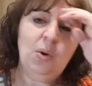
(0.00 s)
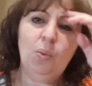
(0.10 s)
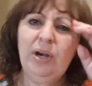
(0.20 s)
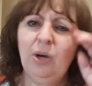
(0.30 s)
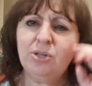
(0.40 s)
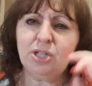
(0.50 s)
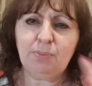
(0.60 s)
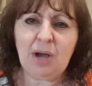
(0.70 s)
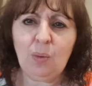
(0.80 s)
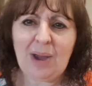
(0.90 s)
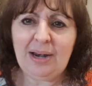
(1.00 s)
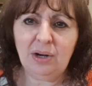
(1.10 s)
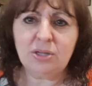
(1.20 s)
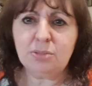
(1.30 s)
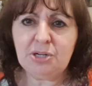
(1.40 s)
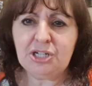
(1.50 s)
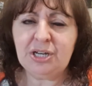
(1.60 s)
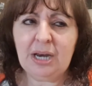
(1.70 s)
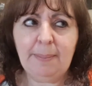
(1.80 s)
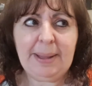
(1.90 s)
when I was on my weight loss
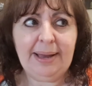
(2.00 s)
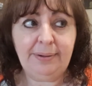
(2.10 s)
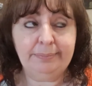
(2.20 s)
mission about